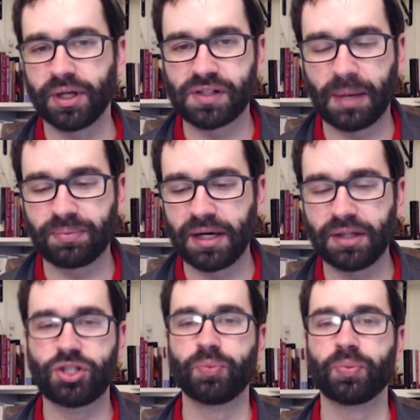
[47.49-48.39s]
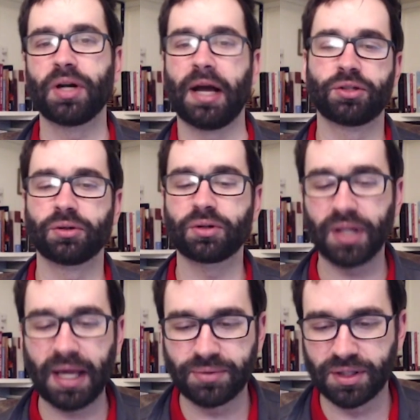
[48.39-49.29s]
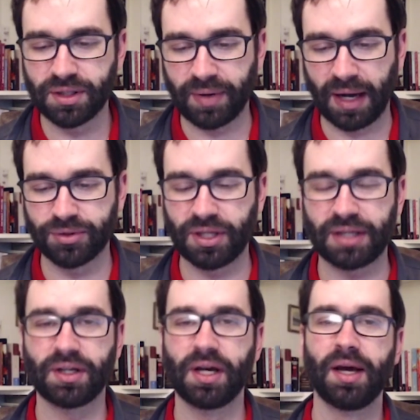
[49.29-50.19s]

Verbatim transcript: accept any of the supernatural claims in the Bible? So that's